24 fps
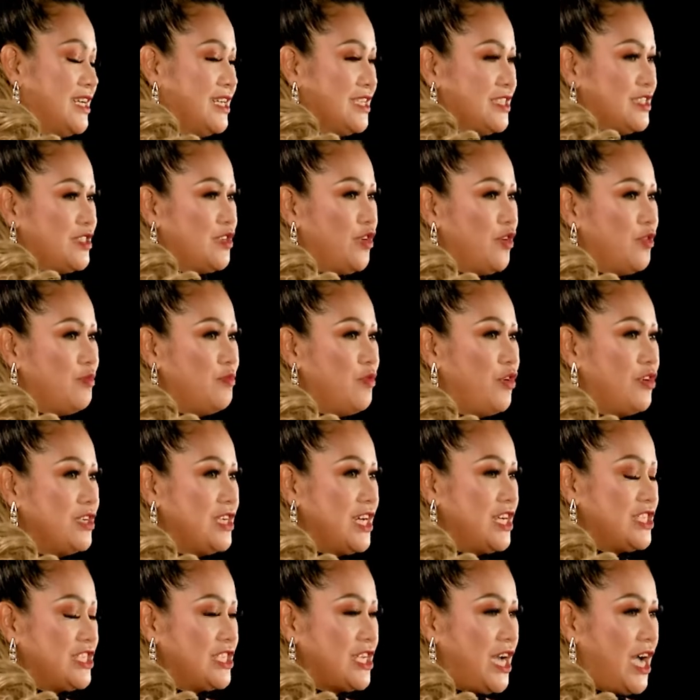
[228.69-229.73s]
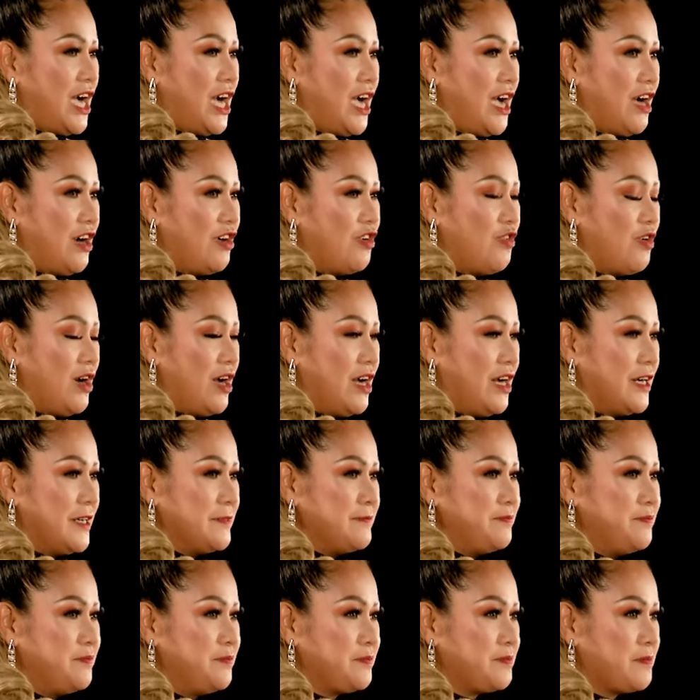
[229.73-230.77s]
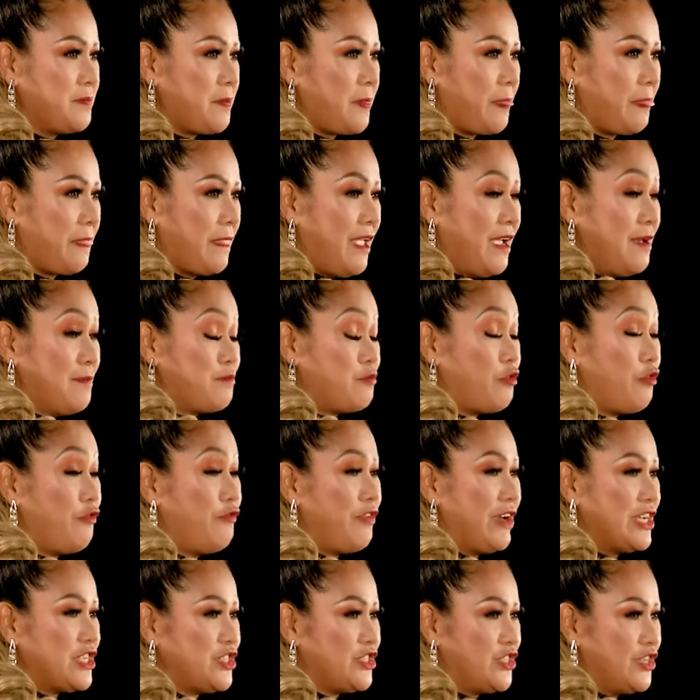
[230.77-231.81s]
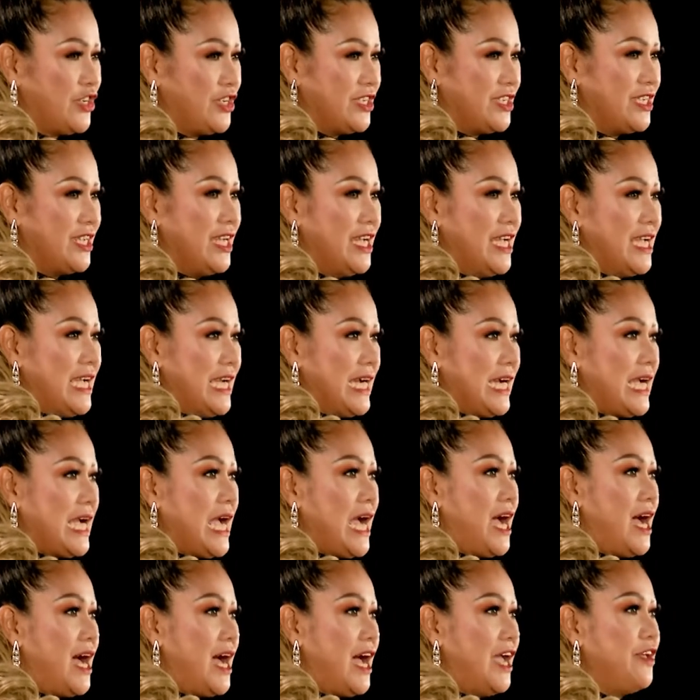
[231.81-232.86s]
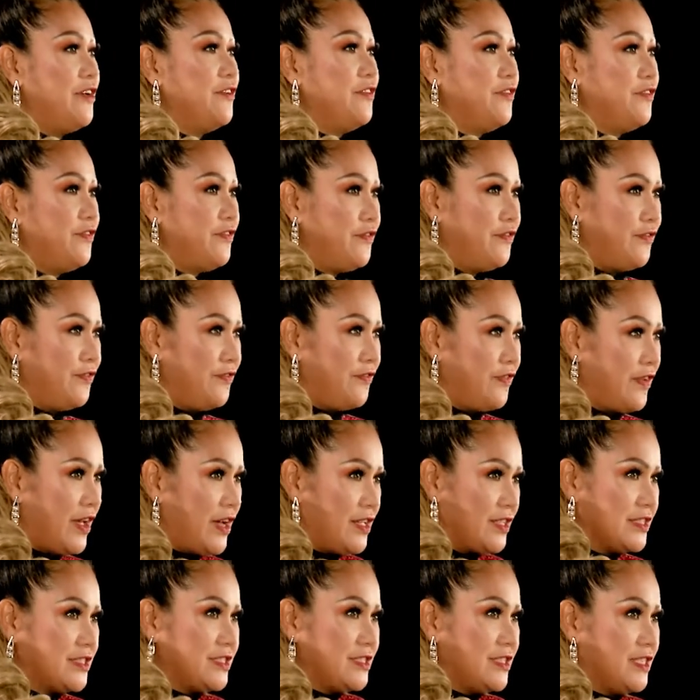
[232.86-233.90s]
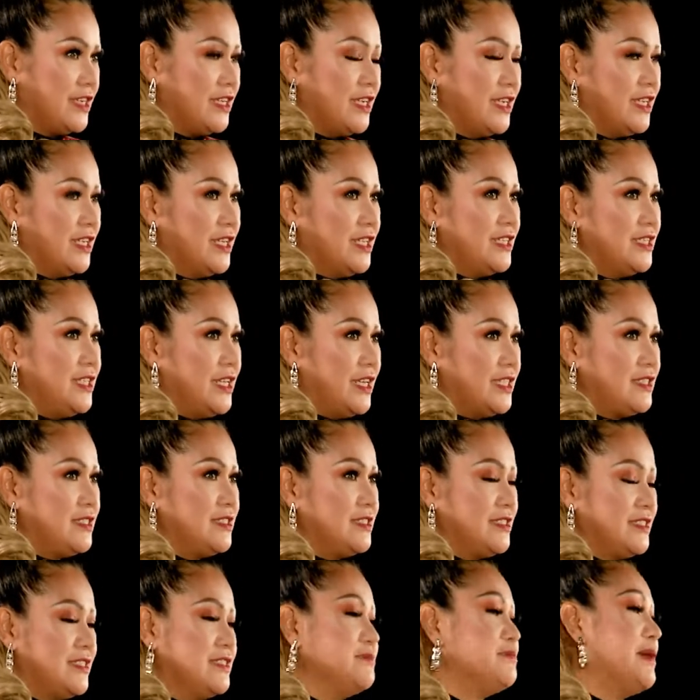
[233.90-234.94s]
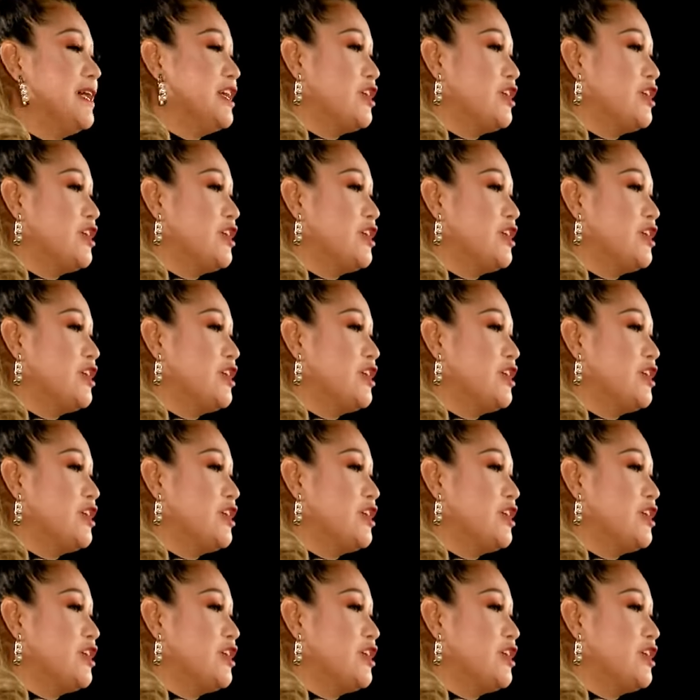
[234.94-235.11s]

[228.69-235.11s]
So mo na siyang ako ang profession nga I felt that's my